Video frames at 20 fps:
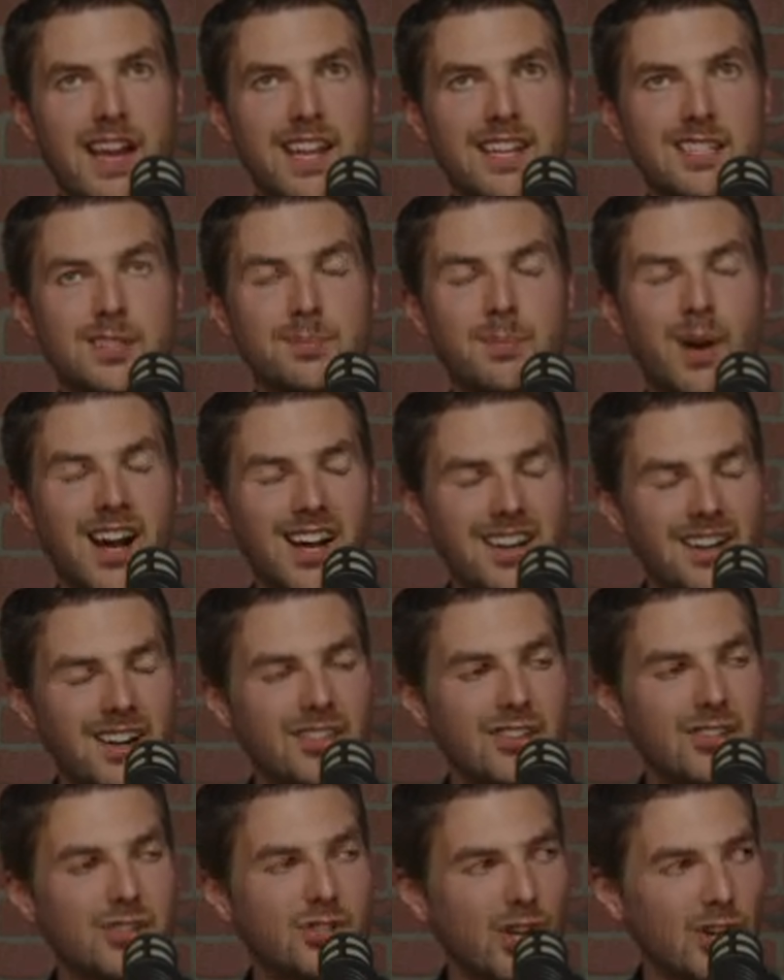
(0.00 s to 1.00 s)
a spot
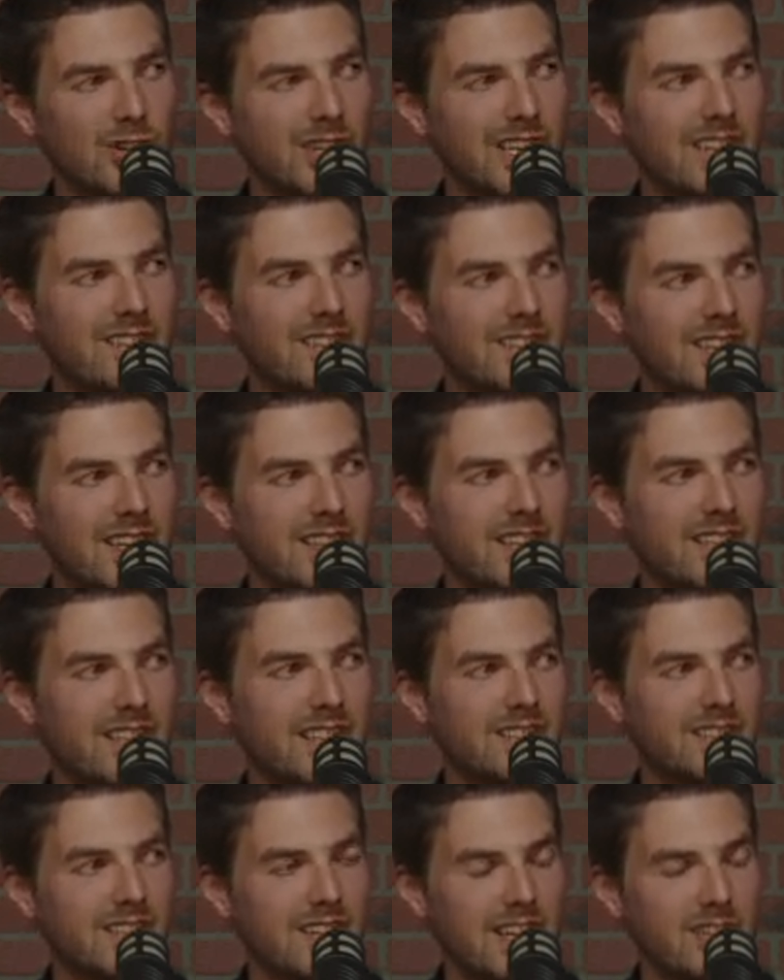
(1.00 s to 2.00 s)
on the journey, not the
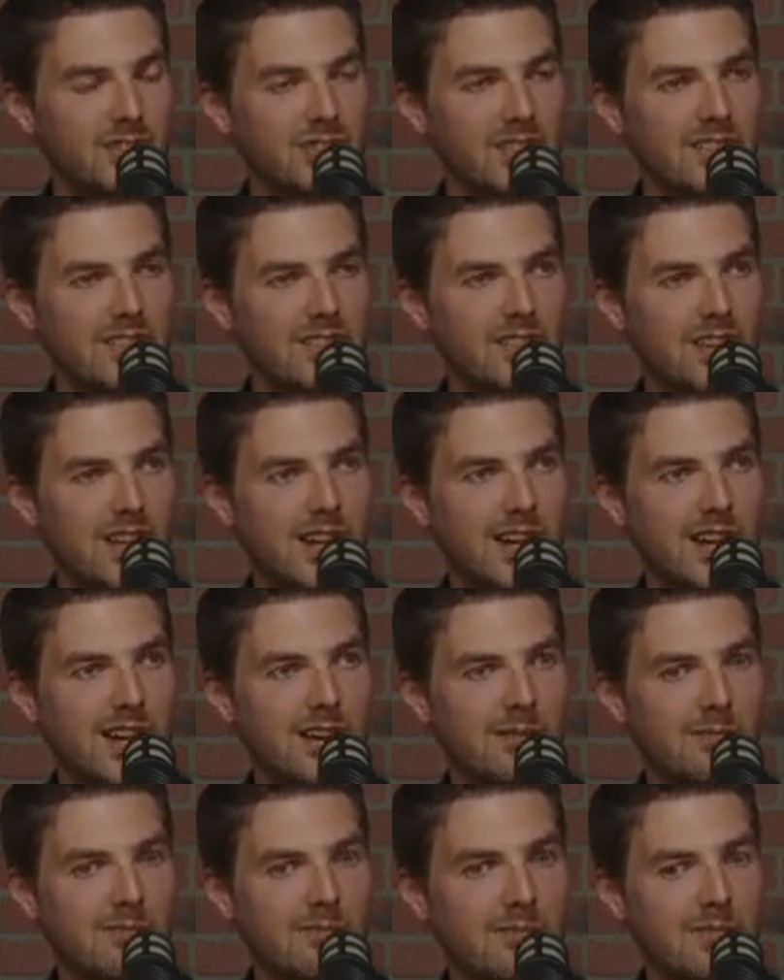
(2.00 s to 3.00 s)
destination.
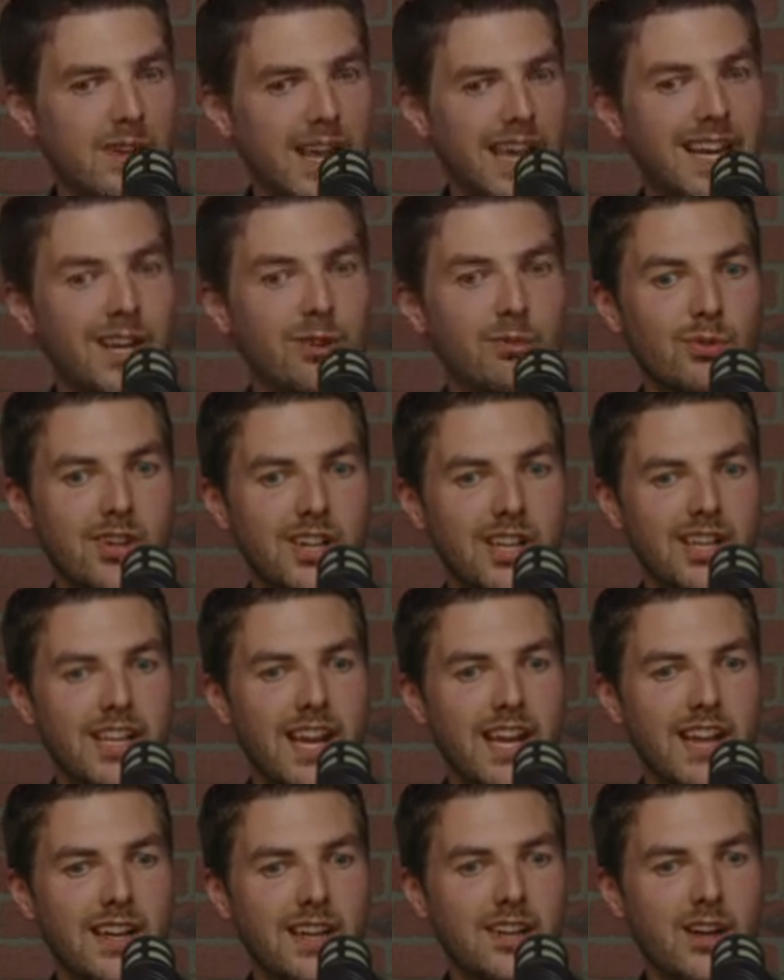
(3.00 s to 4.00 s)
And it really
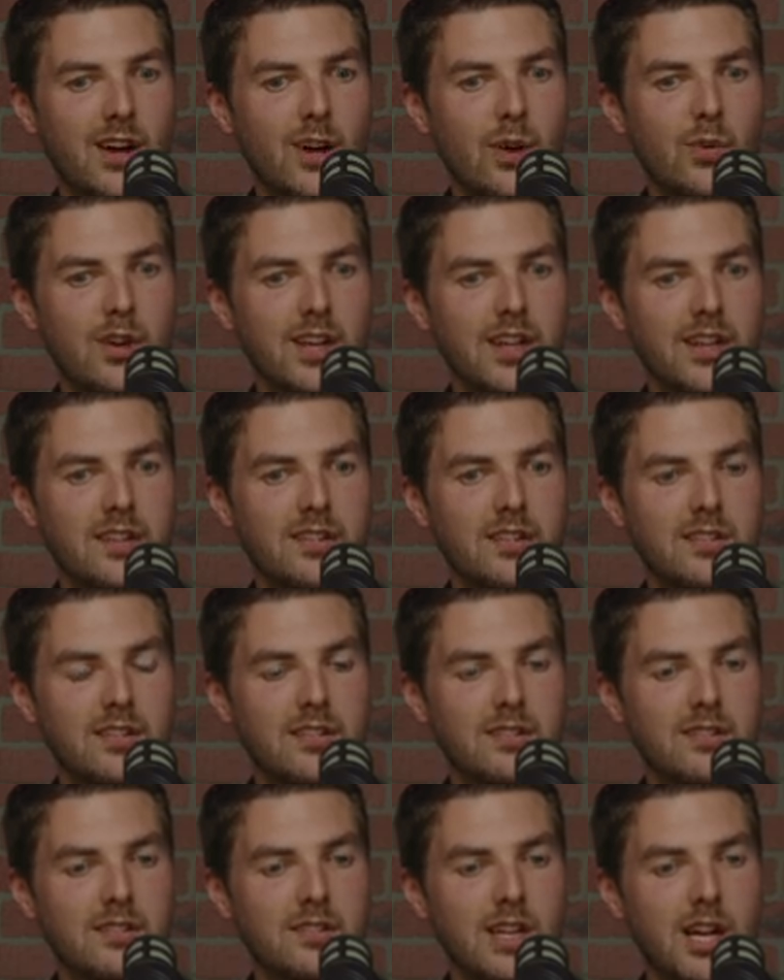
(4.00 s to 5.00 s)
can
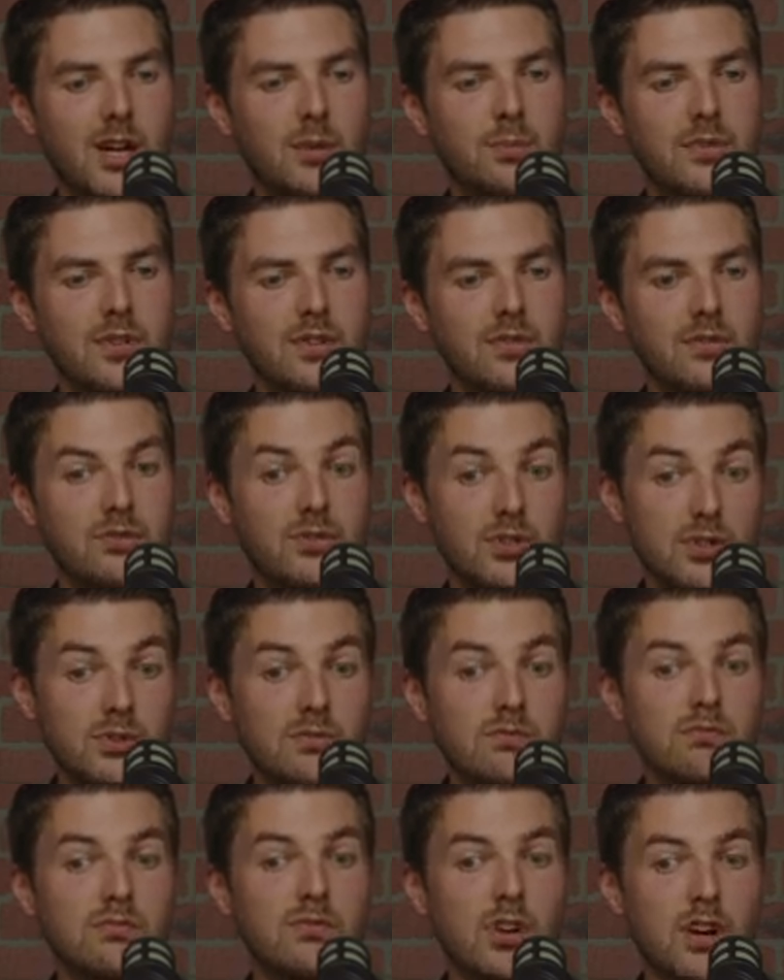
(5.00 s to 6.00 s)
always help you
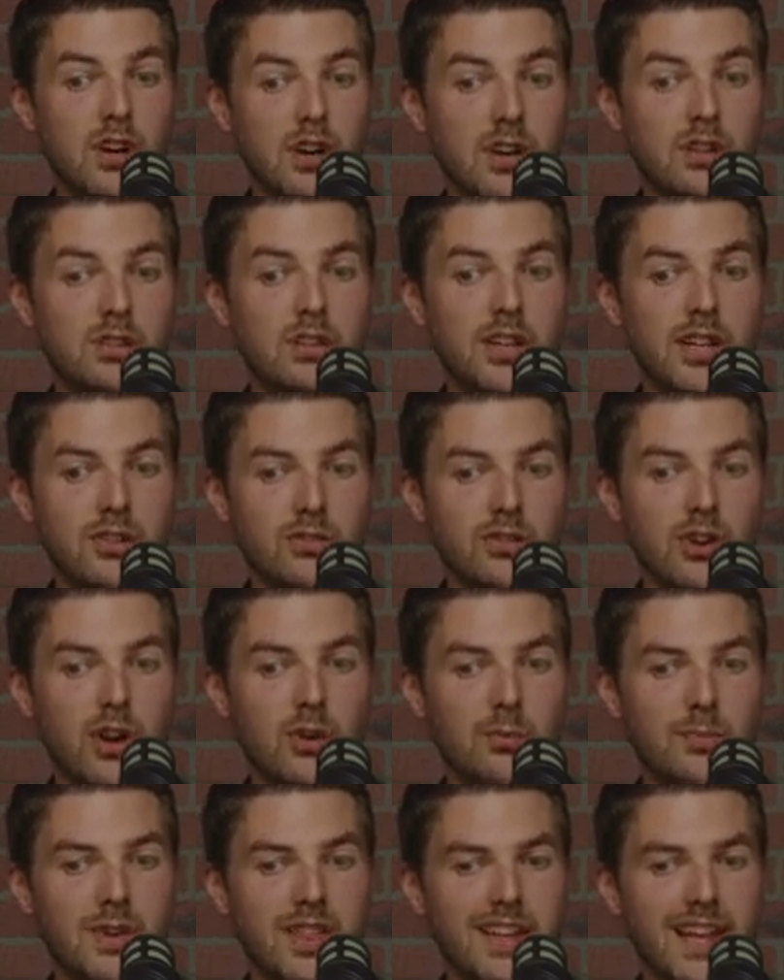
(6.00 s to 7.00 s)
to learn and
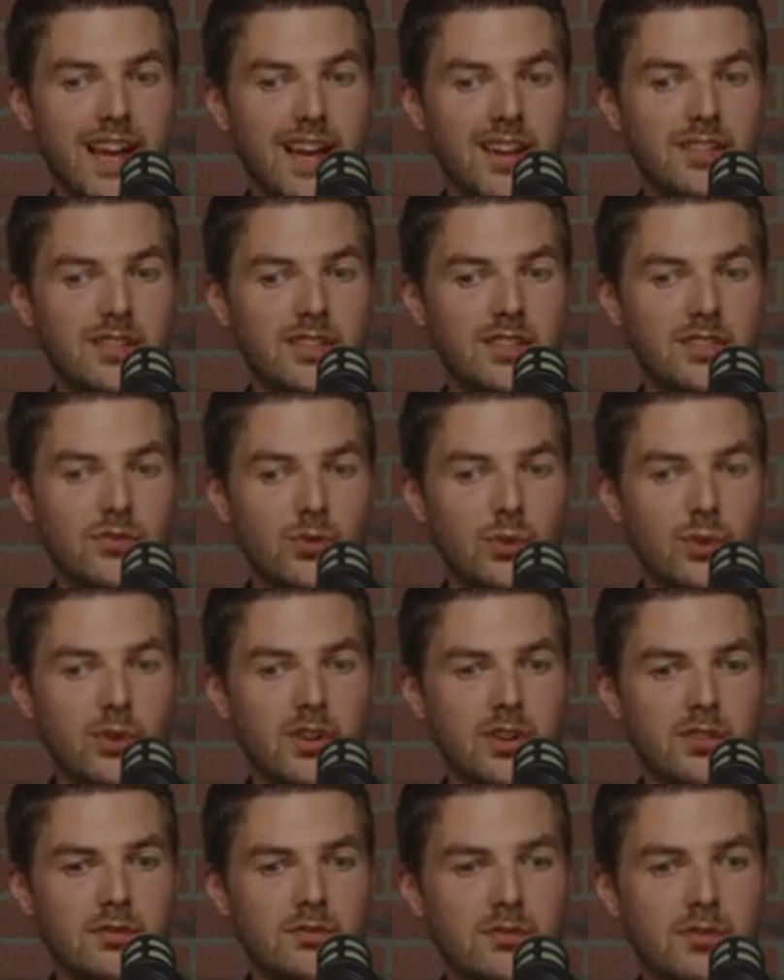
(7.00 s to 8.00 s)
grow and be the catalyst
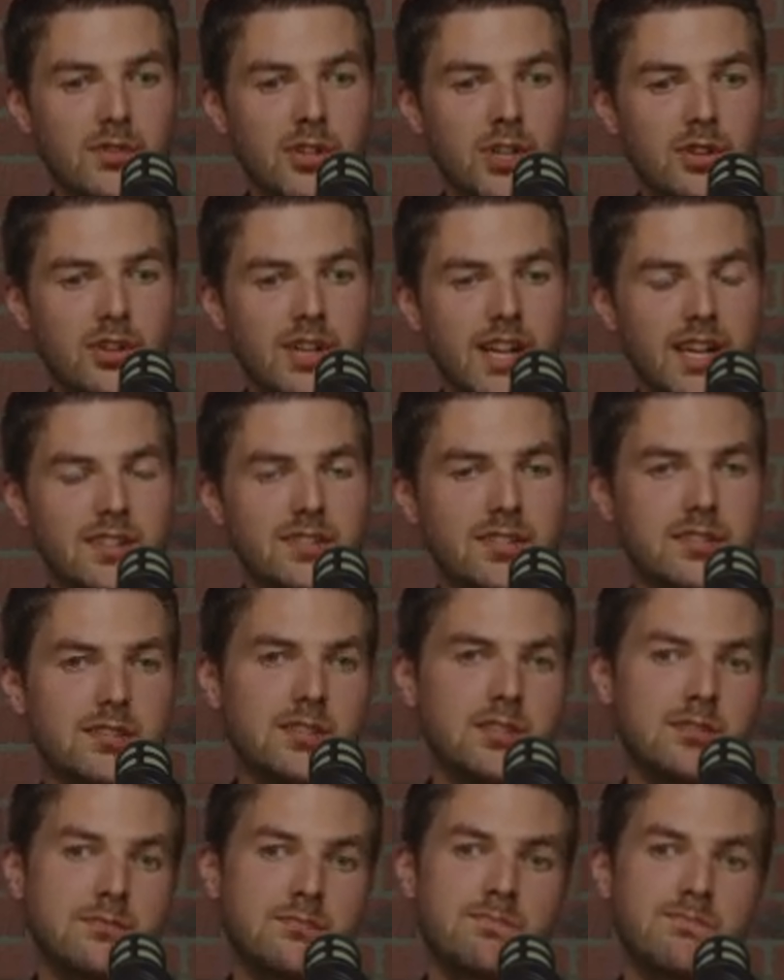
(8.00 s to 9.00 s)
for your
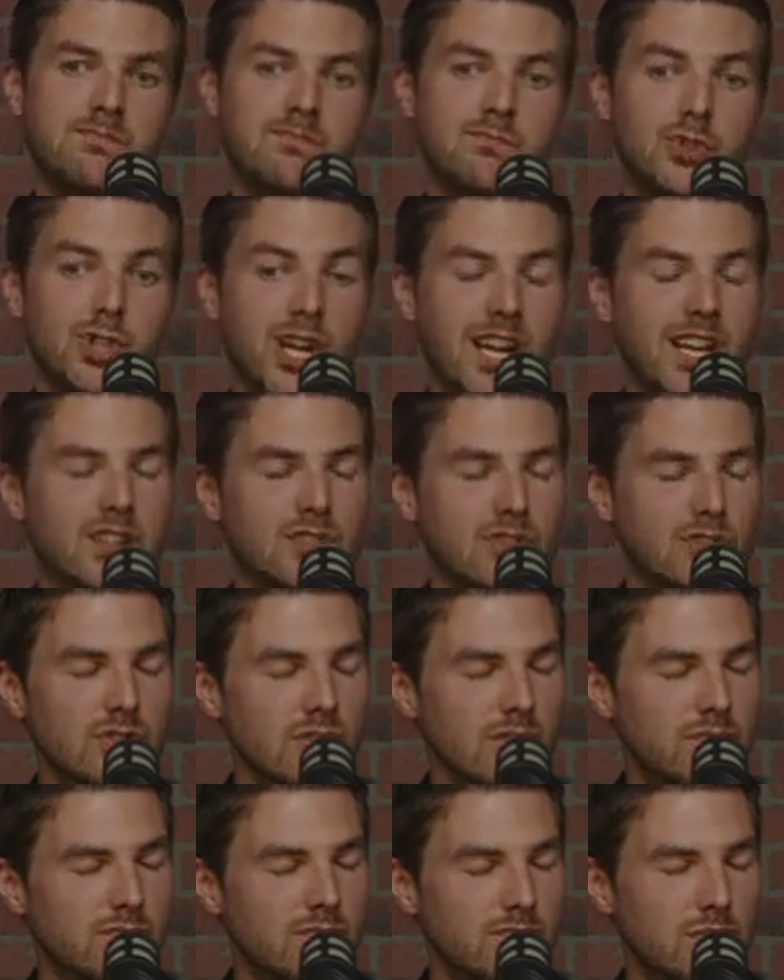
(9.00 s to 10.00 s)
next change
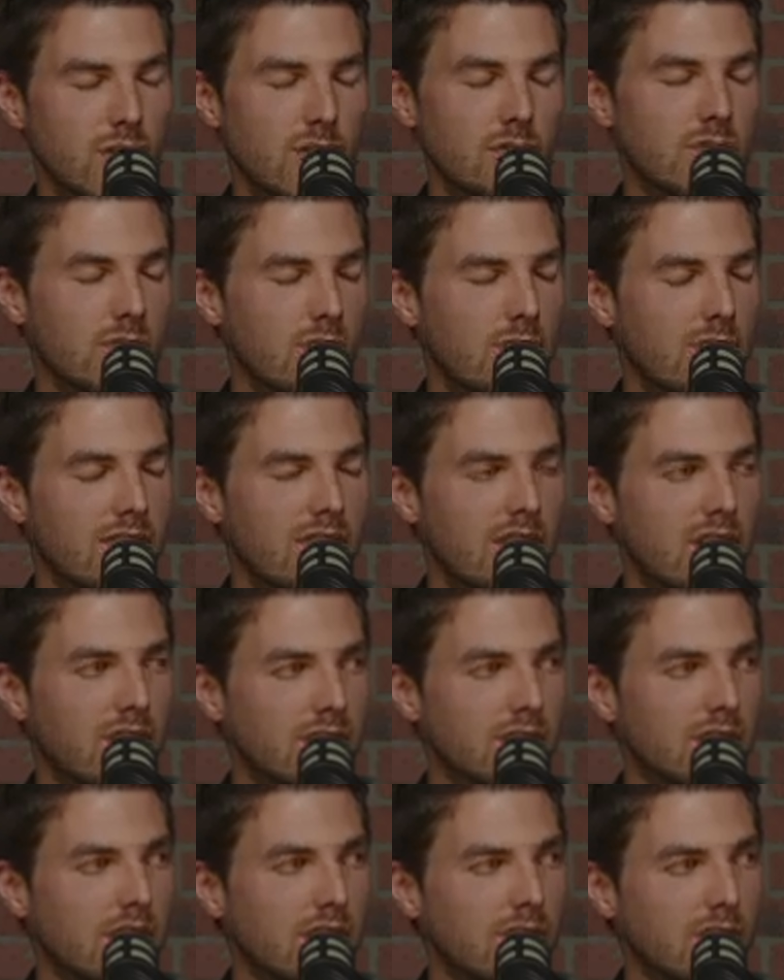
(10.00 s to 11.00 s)
or growth or whatever that
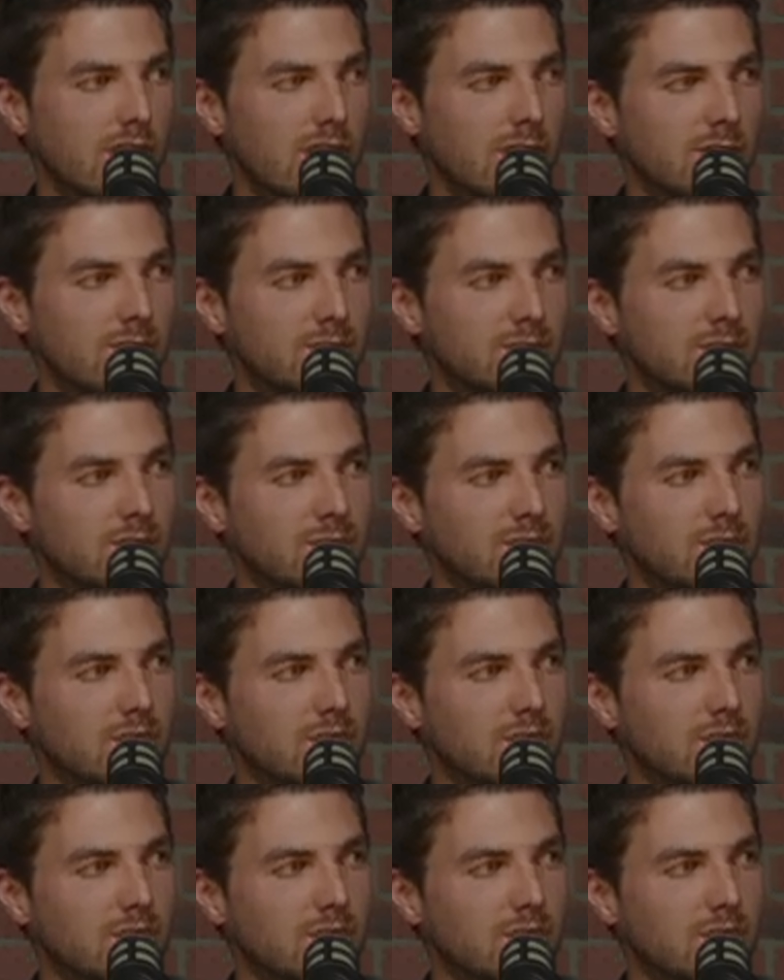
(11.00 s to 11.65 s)
looks like for you.